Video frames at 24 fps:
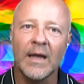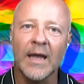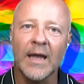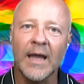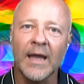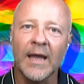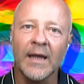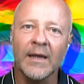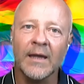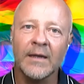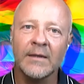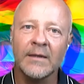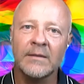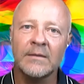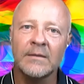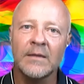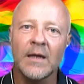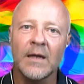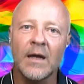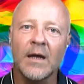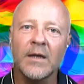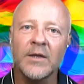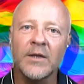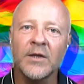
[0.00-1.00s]
And
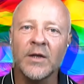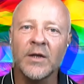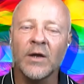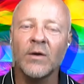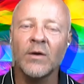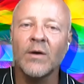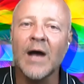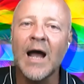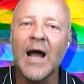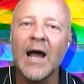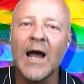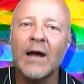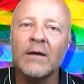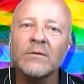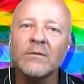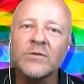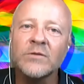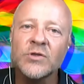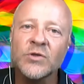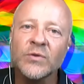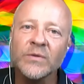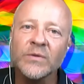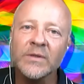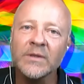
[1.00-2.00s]
you know how
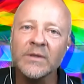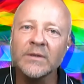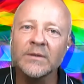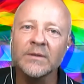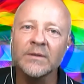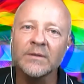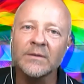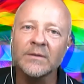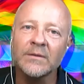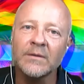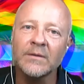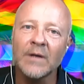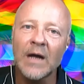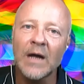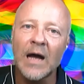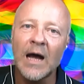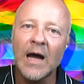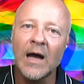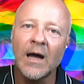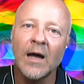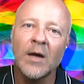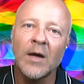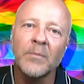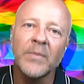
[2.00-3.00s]
true
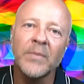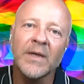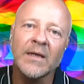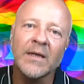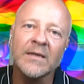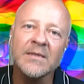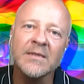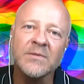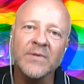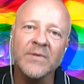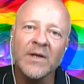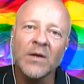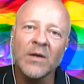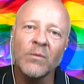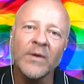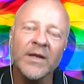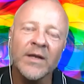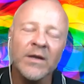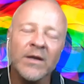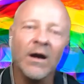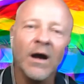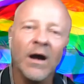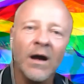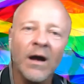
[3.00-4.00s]
uh, because you know when
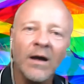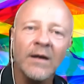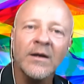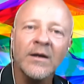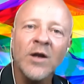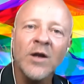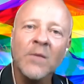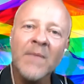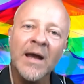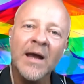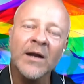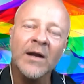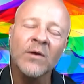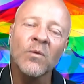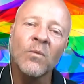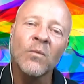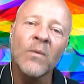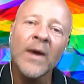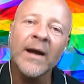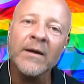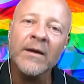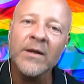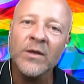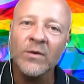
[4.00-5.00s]
you are no matter
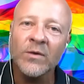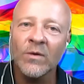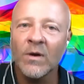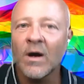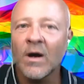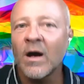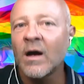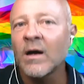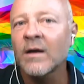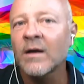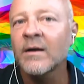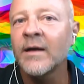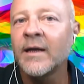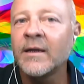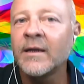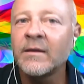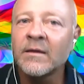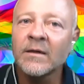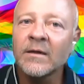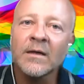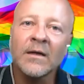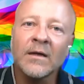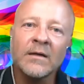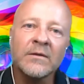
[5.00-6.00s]
where you are in
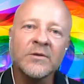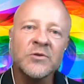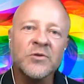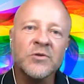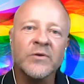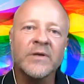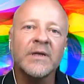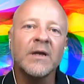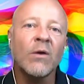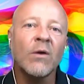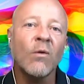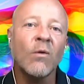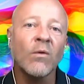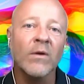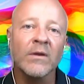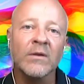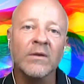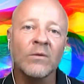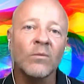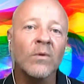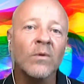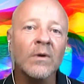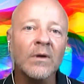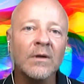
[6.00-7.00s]
the country or
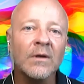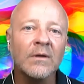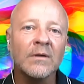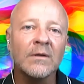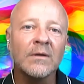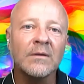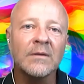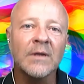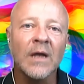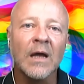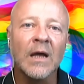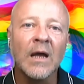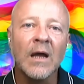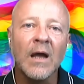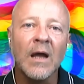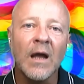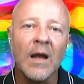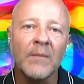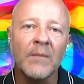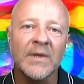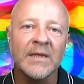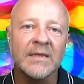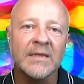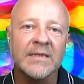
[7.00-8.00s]
the world
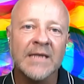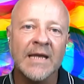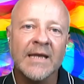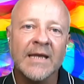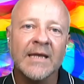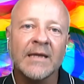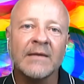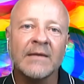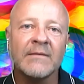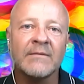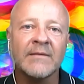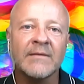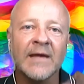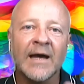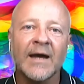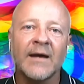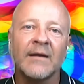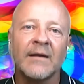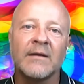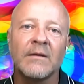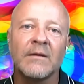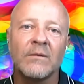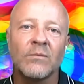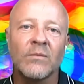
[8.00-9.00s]
i mean taking
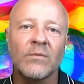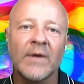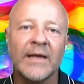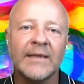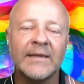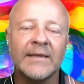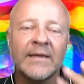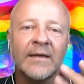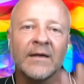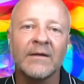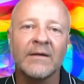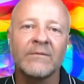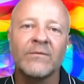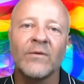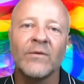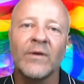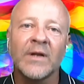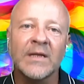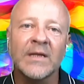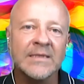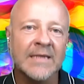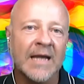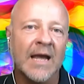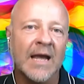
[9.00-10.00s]
that right there for an
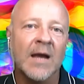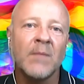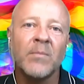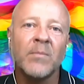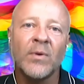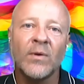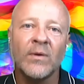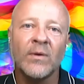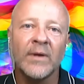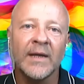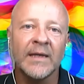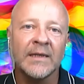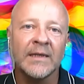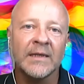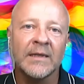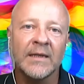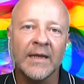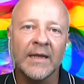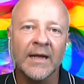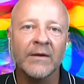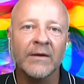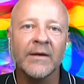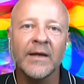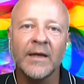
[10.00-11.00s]
example in an
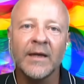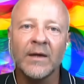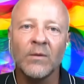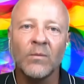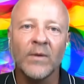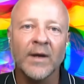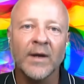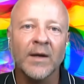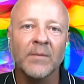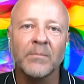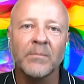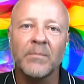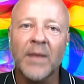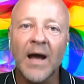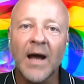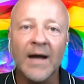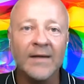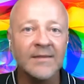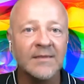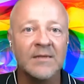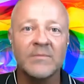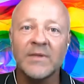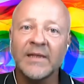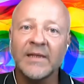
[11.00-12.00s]
area where
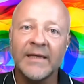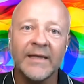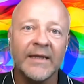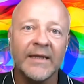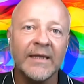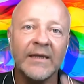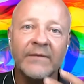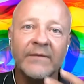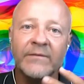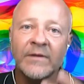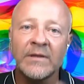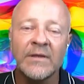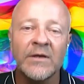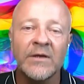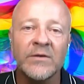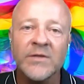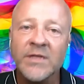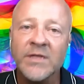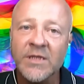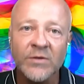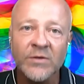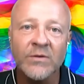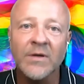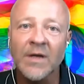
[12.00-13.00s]
possibly even
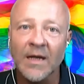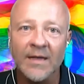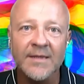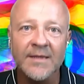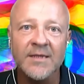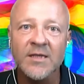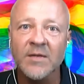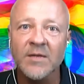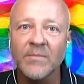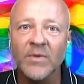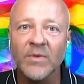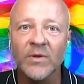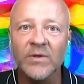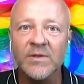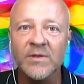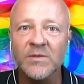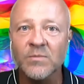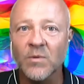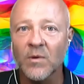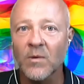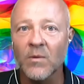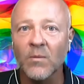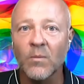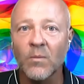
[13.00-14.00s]
those new customers
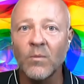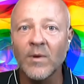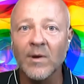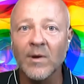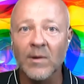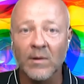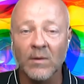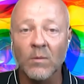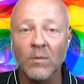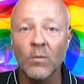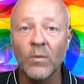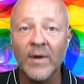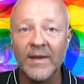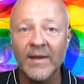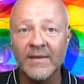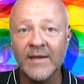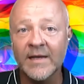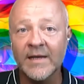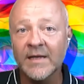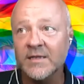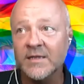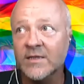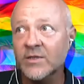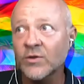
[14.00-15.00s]
were, were
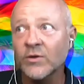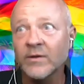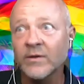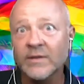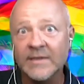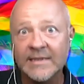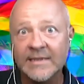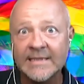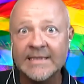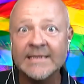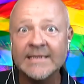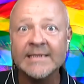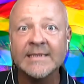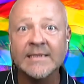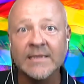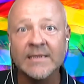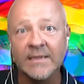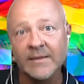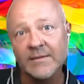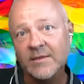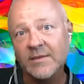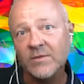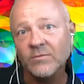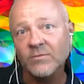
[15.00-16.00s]
within a certain
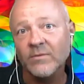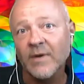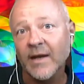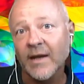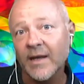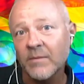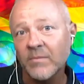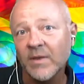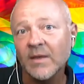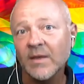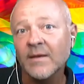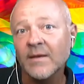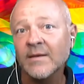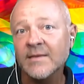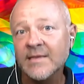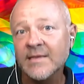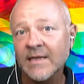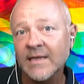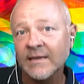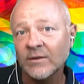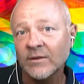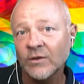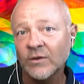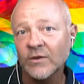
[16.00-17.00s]
distance right because
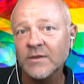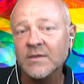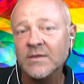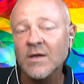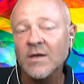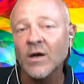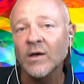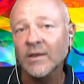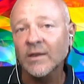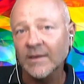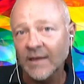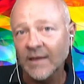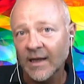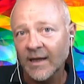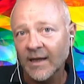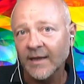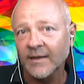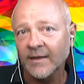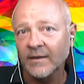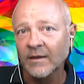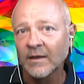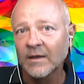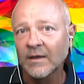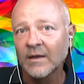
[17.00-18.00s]
they looked
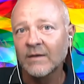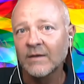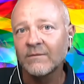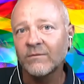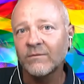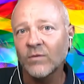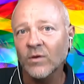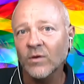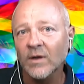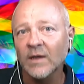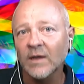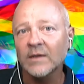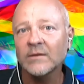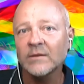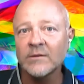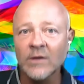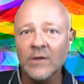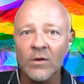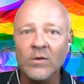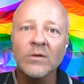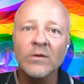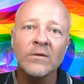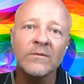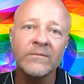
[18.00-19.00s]
online for a
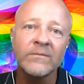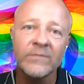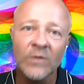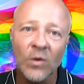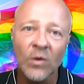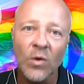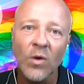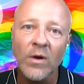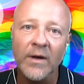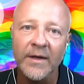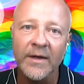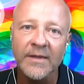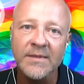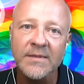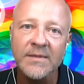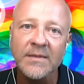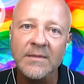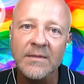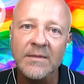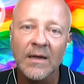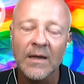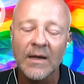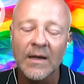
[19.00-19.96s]
local florist